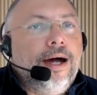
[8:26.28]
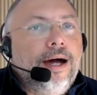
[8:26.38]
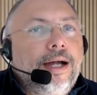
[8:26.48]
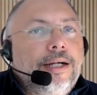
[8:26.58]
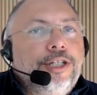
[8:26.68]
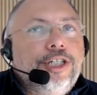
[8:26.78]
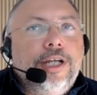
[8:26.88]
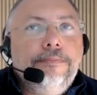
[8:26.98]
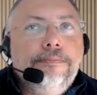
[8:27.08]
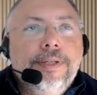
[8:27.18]
are
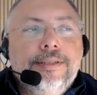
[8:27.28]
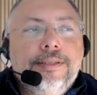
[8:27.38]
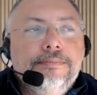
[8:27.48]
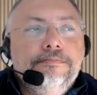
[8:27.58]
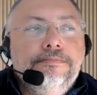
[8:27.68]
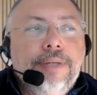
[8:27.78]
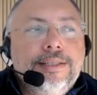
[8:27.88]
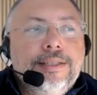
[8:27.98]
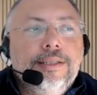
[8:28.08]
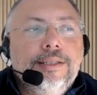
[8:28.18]
shaped
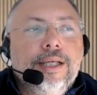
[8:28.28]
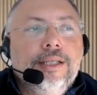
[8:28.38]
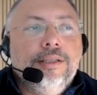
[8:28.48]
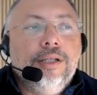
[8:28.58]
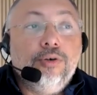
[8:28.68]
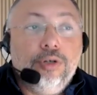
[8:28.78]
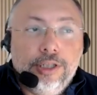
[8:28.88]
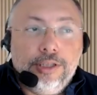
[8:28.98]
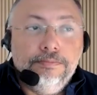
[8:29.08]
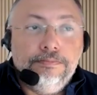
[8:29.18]
based on an
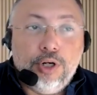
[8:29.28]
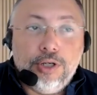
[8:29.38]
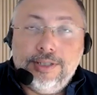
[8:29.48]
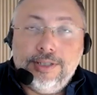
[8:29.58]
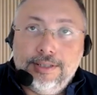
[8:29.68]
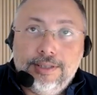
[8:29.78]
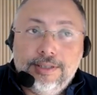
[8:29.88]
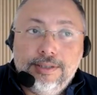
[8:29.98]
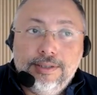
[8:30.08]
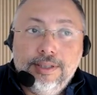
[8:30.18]
algorithm
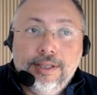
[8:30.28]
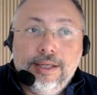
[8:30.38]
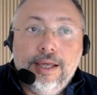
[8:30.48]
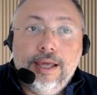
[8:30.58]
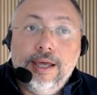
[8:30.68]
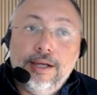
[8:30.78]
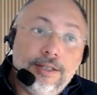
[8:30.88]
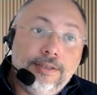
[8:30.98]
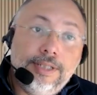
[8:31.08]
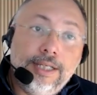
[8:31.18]
process
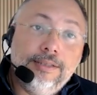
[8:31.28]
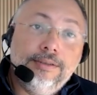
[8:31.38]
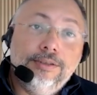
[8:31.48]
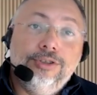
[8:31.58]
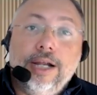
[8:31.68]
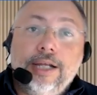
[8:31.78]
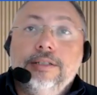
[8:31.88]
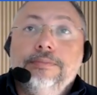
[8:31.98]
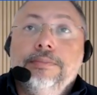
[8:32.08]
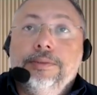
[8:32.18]
rather than direct
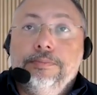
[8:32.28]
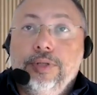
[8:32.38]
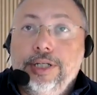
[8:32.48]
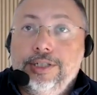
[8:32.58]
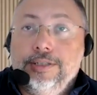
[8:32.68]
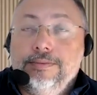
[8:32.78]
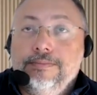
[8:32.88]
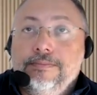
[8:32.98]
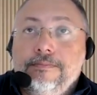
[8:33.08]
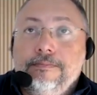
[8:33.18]
manipulation.
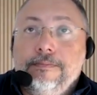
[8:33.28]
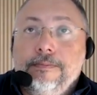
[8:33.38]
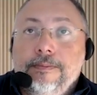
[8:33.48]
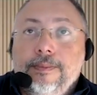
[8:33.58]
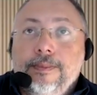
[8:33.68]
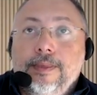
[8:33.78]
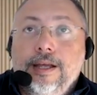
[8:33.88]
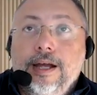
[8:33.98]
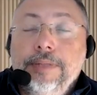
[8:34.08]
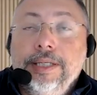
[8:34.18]

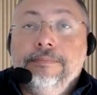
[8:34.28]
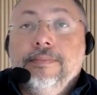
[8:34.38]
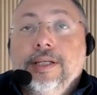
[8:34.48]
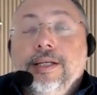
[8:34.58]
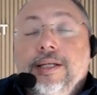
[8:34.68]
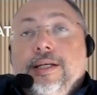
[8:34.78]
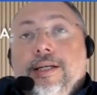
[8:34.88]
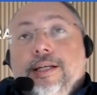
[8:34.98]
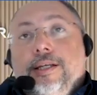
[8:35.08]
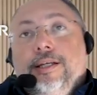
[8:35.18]
I mean,
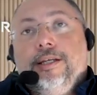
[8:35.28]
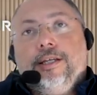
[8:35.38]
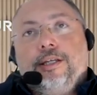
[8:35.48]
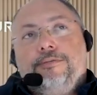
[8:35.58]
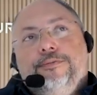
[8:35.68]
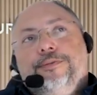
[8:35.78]
if